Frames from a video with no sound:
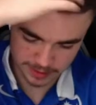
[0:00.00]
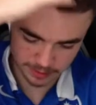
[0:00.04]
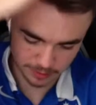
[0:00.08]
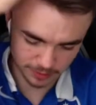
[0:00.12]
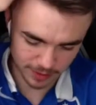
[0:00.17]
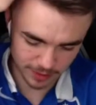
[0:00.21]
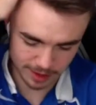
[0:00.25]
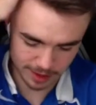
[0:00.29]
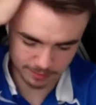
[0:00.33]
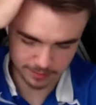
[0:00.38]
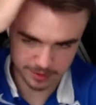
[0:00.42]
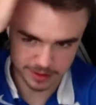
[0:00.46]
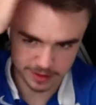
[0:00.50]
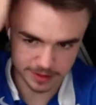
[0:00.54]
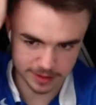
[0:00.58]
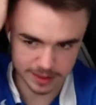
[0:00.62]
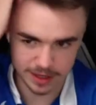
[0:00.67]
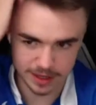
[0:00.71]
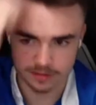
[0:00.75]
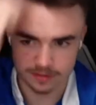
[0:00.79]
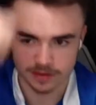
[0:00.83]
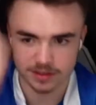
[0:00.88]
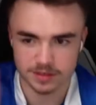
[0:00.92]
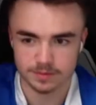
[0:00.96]
Northampton
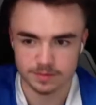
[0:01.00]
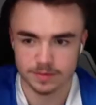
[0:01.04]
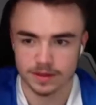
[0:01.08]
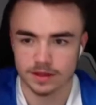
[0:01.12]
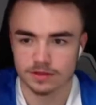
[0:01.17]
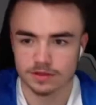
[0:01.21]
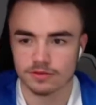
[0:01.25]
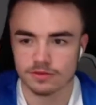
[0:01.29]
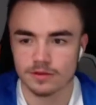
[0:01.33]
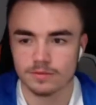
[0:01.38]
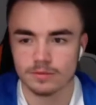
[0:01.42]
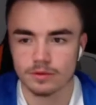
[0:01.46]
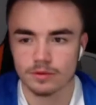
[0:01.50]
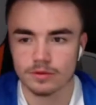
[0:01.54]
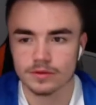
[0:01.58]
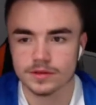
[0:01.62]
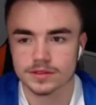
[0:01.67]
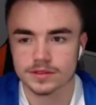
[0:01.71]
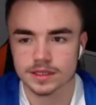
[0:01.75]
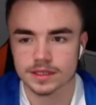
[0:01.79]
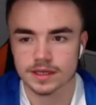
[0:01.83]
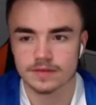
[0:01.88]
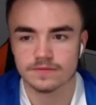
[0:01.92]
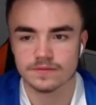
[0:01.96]
Town. That's a big 3
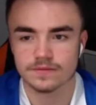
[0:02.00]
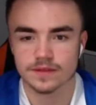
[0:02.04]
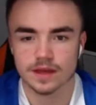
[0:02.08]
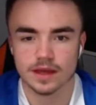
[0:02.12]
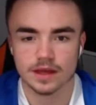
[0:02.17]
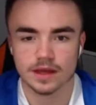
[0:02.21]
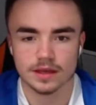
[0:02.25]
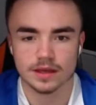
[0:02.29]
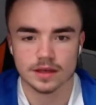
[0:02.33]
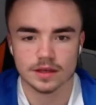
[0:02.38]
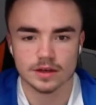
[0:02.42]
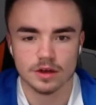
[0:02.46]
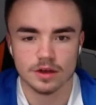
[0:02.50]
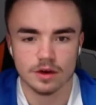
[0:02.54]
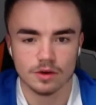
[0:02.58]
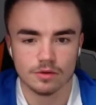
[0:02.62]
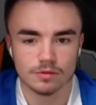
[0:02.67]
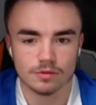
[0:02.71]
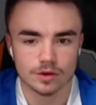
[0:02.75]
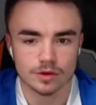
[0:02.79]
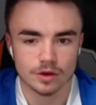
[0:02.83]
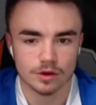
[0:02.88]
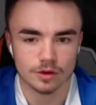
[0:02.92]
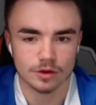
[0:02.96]
points if they can
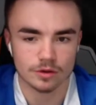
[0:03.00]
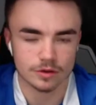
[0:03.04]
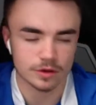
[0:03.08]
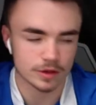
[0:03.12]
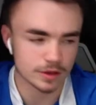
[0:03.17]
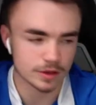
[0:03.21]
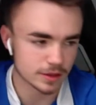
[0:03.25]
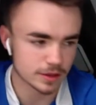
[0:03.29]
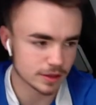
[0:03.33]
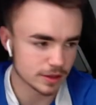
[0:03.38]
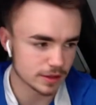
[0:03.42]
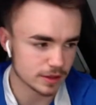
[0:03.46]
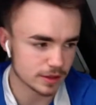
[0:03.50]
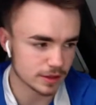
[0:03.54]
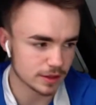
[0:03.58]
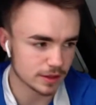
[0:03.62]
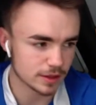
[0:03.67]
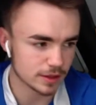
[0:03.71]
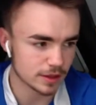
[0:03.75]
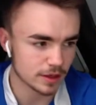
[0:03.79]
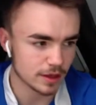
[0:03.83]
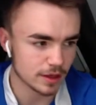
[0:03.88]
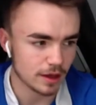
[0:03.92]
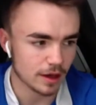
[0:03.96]
hold on.
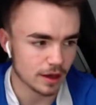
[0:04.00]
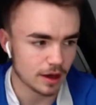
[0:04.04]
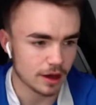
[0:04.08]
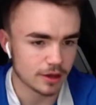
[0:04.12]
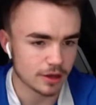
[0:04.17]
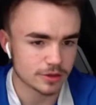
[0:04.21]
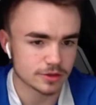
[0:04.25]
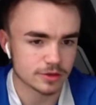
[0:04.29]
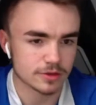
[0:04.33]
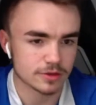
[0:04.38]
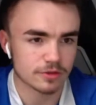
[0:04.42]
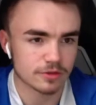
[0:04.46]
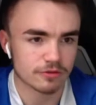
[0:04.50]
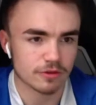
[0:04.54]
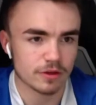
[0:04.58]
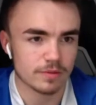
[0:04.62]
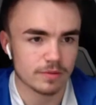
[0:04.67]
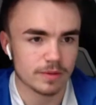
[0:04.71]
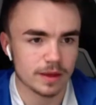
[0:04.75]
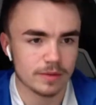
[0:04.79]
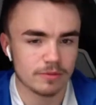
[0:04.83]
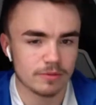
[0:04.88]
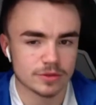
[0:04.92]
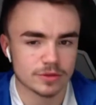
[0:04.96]
103
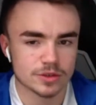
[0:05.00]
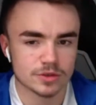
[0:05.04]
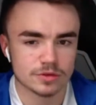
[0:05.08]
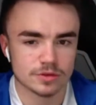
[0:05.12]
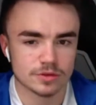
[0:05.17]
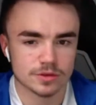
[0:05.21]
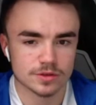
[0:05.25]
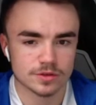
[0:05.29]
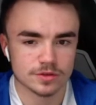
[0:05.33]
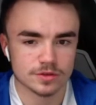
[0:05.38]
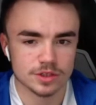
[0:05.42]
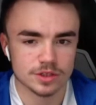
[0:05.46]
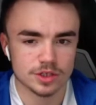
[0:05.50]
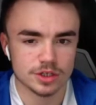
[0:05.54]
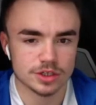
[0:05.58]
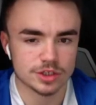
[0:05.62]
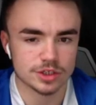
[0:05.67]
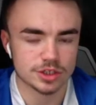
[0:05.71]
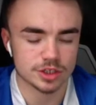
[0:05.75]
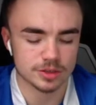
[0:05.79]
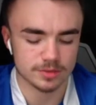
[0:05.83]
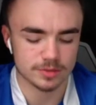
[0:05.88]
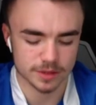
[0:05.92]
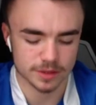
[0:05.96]
people join us on
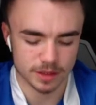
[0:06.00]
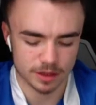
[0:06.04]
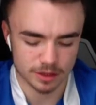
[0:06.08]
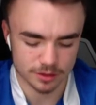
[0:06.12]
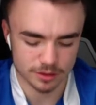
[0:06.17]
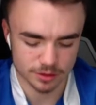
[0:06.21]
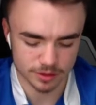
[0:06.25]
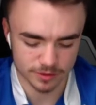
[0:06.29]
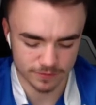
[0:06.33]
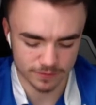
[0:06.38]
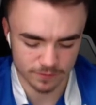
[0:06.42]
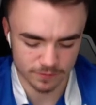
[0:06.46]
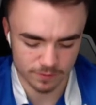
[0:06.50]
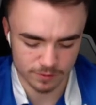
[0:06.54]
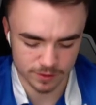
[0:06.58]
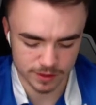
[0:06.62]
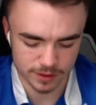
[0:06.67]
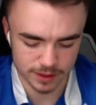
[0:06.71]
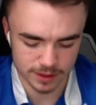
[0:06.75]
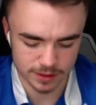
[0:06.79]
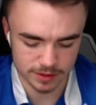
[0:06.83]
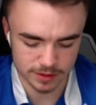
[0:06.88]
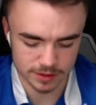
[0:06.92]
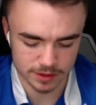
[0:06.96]
YouTube. There's
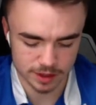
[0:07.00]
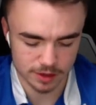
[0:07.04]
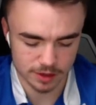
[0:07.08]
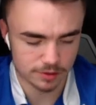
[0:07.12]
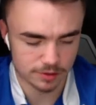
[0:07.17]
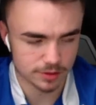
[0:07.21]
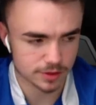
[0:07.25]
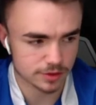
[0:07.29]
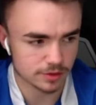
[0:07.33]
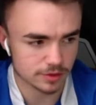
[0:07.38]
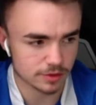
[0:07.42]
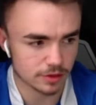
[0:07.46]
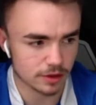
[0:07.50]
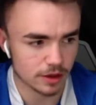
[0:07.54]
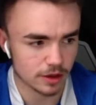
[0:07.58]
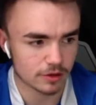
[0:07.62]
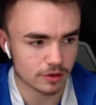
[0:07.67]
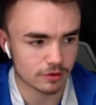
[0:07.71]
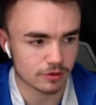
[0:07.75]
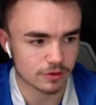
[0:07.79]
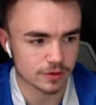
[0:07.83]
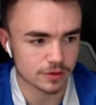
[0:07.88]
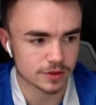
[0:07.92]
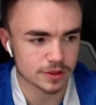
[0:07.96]
114 total
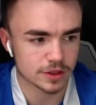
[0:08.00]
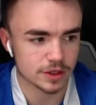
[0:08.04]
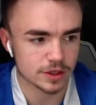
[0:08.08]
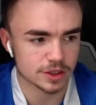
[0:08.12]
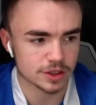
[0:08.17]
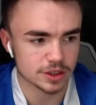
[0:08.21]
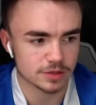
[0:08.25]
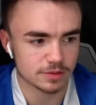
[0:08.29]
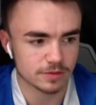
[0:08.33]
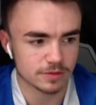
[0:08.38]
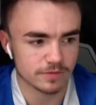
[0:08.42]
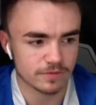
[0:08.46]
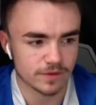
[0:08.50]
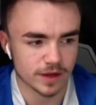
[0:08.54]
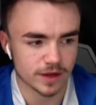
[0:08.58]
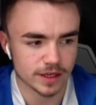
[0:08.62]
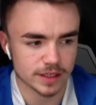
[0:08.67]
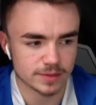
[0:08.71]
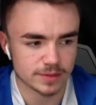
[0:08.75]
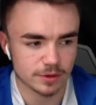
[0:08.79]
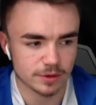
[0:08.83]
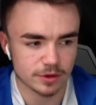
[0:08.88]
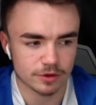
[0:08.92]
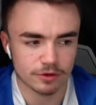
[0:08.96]
across YouTube and
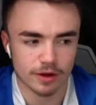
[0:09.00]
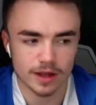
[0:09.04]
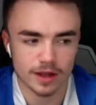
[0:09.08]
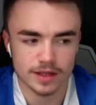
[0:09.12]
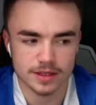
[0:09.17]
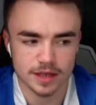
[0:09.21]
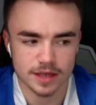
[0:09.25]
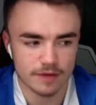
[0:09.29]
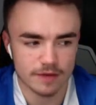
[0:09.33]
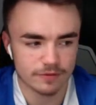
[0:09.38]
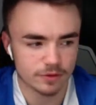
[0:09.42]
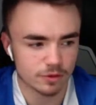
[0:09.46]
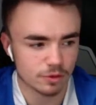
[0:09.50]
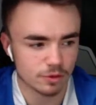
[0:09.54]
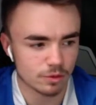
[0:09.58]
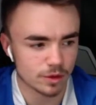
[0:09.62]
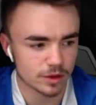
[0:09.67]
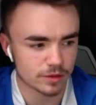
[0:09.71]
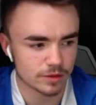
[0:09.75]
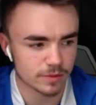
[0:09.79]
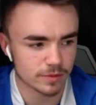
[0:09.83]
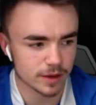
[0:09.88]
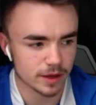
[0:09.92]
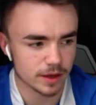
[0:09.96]
Facebook. Great to have you all
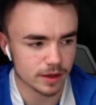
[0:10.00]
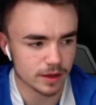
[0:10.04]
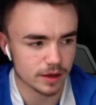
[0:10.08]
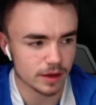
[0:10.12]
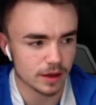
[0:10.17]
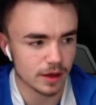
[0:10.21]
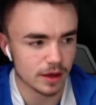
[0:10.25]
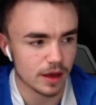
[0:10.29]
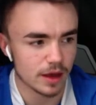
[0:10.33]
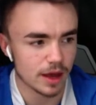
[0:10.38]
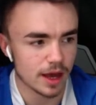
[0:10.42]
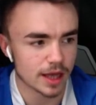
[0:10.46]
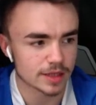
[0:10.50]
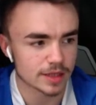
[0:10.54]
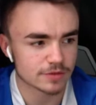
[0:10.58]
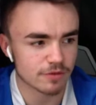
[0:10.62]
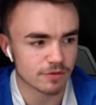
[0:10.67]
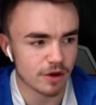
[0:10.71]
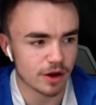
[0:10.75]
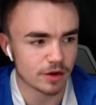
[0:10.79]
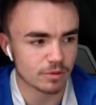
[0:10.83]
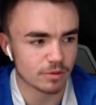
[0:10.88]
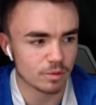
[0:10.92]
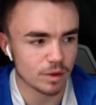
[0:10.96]
with me as
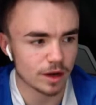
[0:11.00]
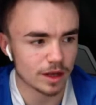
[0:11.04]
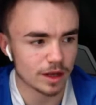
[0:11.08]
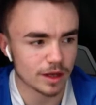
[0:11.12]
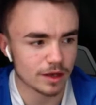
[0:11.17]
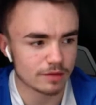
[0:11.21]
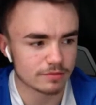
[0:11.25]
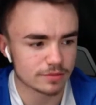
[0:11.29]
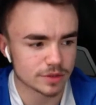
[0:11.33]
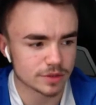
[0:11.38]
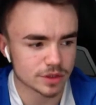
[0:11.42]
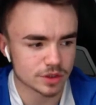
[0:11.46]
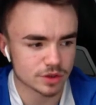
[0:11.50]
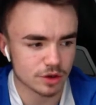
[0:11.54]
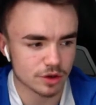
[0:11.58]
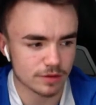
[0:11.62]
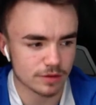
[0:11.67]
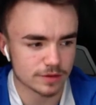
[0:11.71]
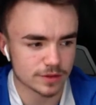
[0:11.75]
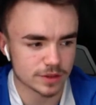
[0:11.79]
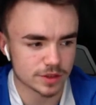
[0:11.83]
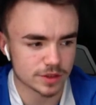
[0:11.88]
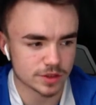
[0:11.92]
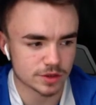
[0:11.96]
Ryan Williams
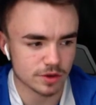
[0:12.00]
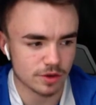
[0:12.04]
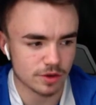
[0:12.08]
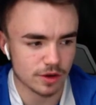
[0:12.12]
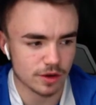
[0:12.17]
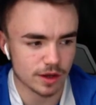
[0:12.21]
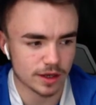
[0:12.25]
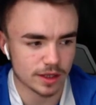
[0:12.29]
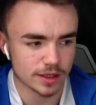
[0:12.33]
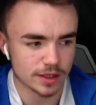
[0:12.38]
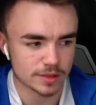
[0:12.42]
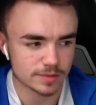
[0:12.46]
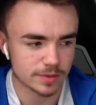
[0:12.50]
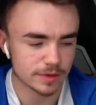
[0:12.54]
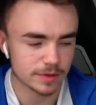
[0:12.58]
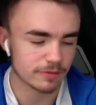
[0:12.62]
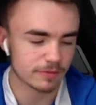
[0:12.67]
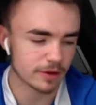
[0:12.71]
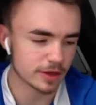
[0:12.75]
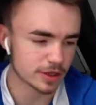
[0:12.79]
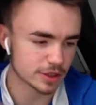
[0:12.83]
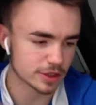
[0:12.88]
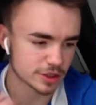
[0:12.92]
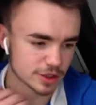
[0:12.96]
drives a shot and it's been
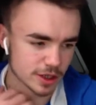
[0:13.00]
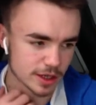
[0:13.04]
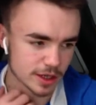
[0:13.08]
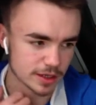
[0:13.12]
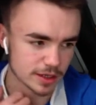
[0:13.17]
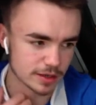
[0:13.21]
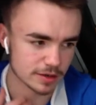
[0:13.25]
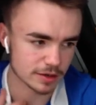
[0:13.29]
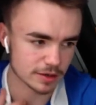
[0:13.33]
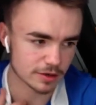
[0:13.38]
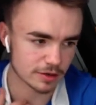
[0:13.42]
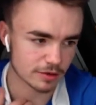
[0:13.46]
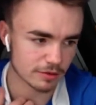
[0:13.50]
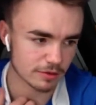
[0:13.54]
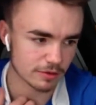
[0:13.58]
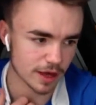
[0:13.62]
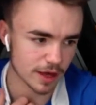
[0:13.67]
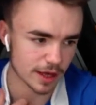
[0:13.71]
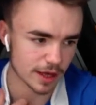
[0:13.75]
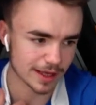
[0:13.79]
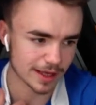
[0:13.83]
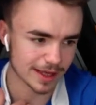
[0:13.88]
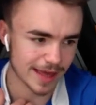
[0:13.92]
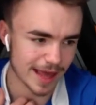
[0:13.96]
ricocheted
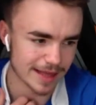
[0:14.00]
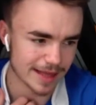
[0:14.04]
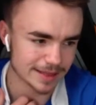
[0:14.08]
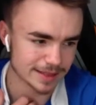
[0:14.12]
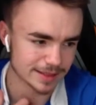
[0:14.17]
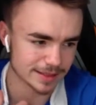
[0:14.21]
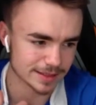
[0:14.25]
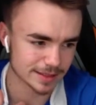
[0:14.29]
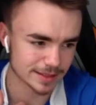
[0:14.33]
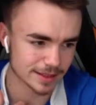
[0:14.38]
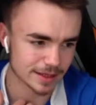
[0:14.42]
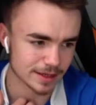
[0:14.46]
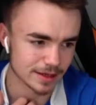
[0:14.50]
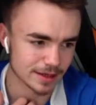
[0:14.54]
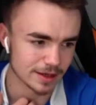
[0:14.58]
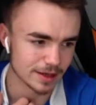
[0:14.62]
against,